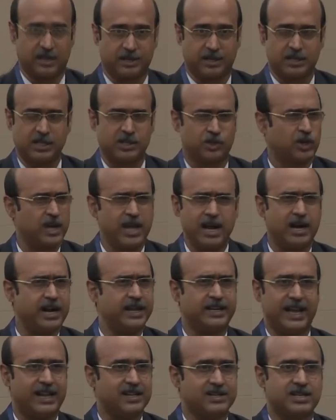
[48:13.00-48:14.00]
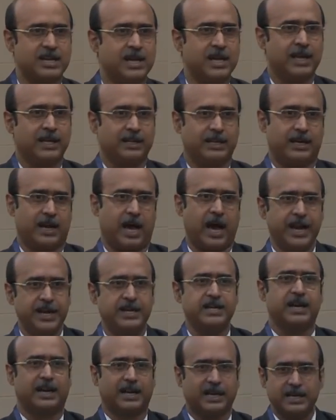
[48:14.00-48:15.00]
hundreds. So clearly tells their
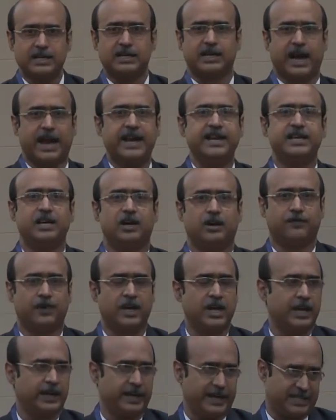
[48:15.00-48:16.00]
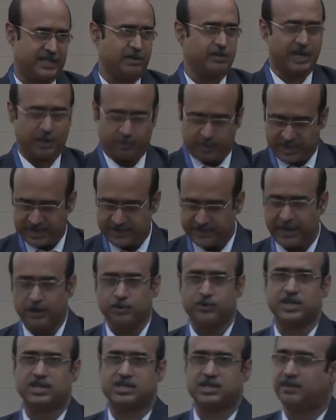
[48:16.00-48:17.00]
idea, clear idea of decimal place
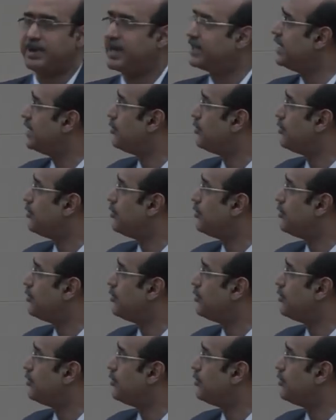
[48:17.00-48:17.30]
value system at